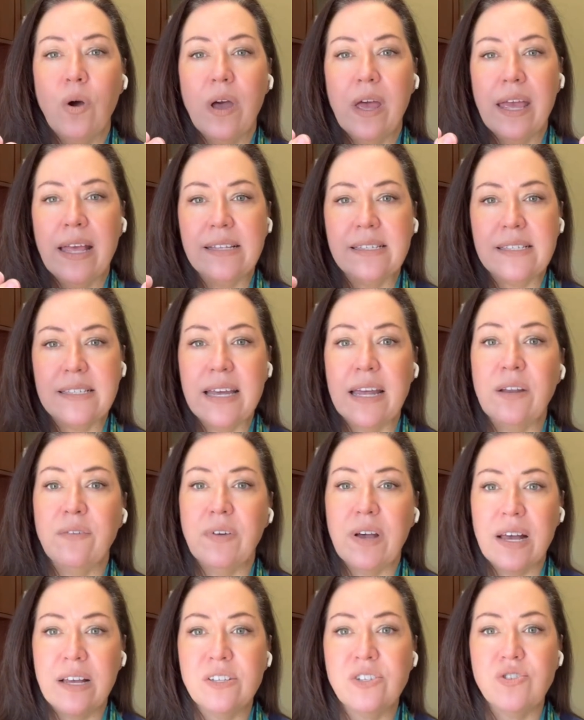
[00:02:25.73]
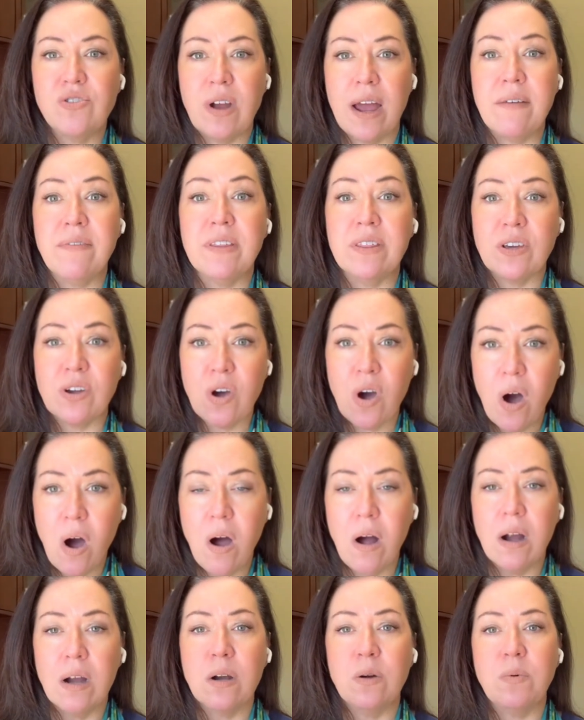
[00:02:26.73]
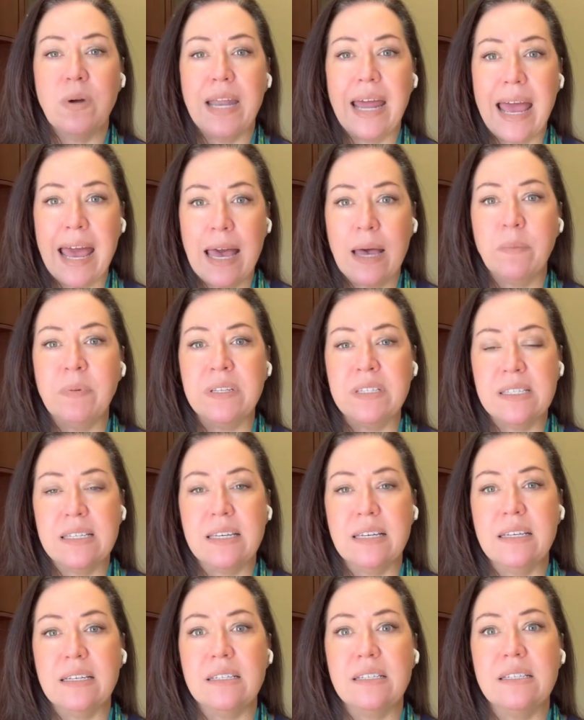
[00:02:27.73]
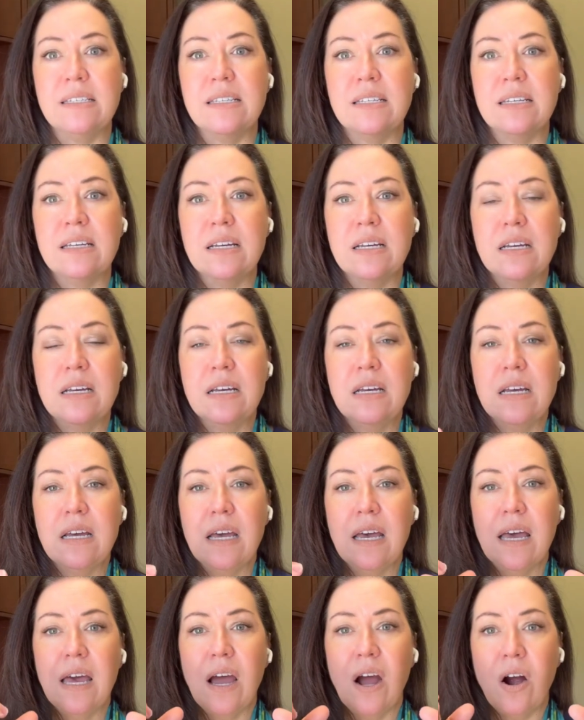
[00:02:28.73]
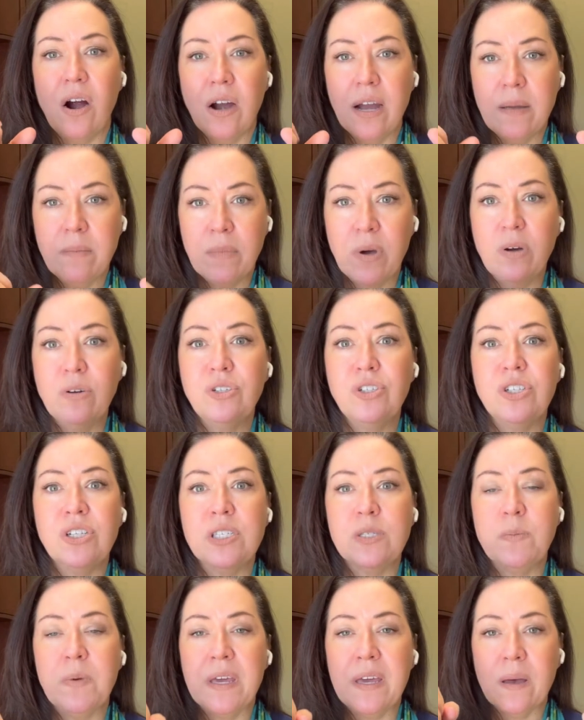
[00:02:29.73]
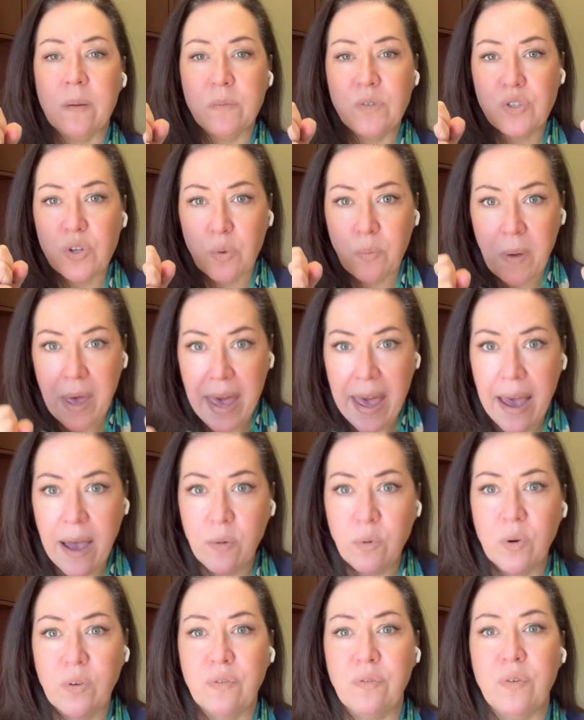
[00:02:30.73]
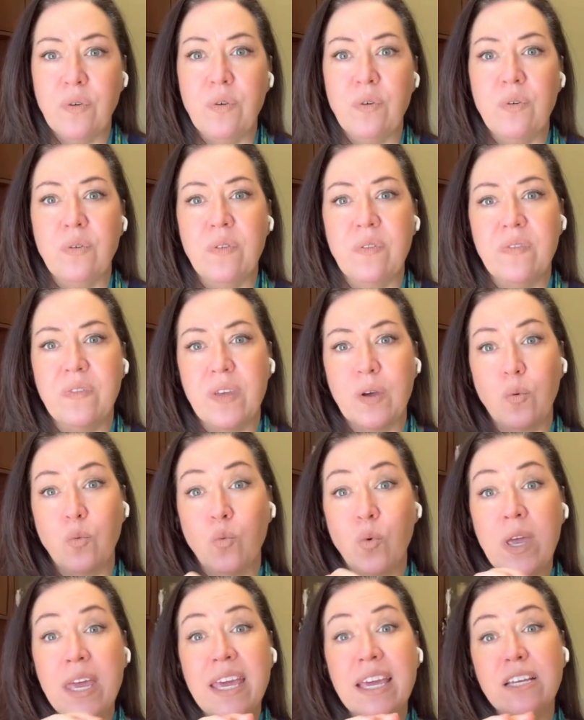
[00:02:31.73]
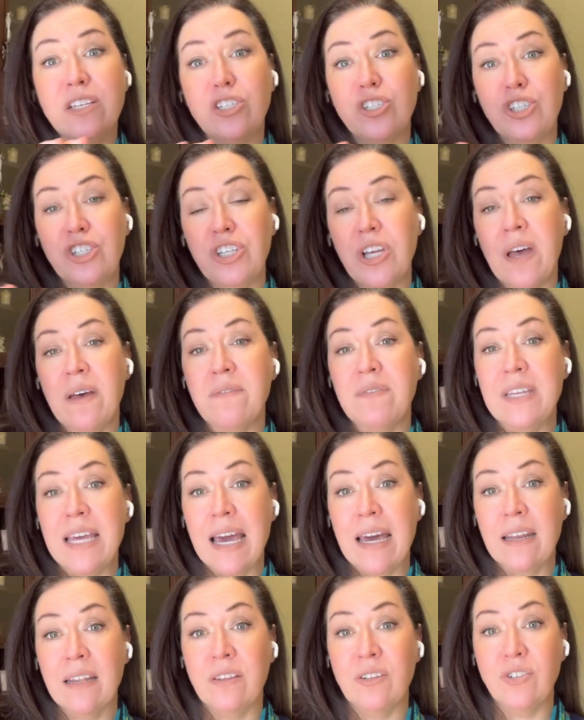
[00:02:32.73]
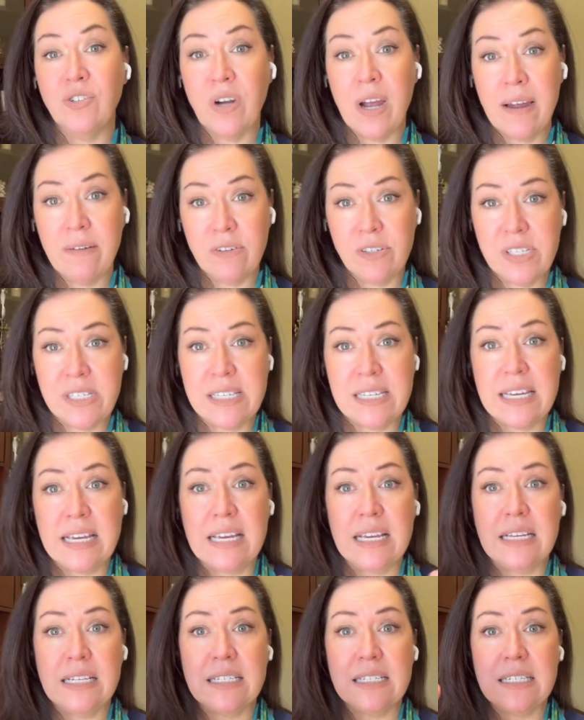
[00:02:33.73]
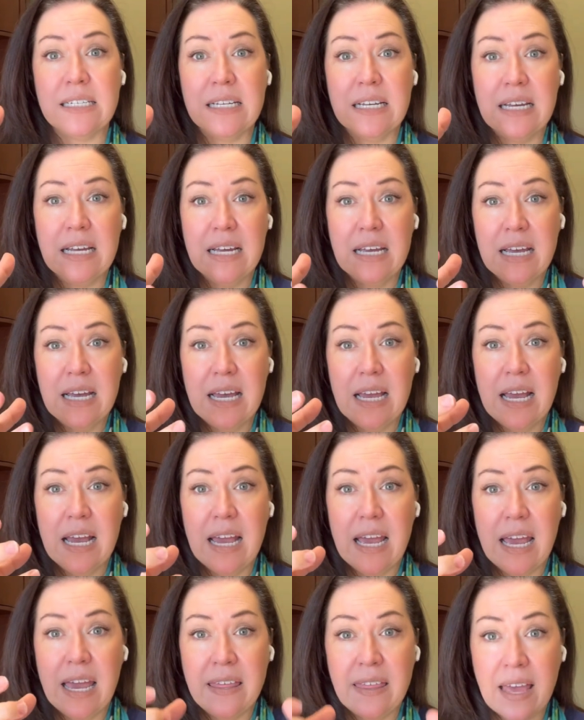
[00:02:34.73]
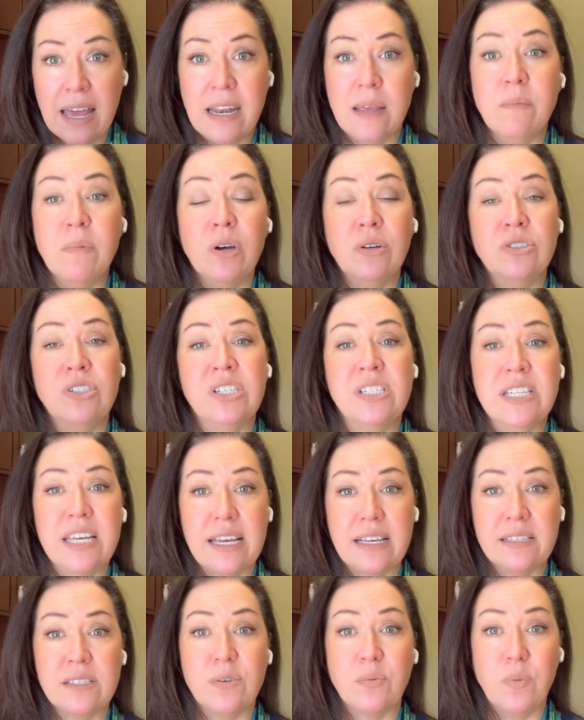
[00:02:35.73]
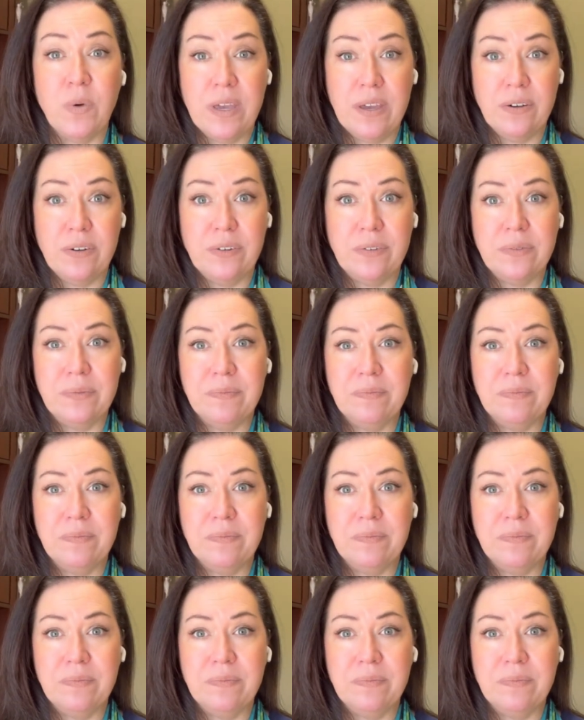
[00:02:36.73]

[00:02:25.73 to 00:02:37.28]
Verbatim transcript: Instead of us driving the car, what happens is our emotions become so powerful that we get shoved out of the driver's seat and that emotion takes the wheel.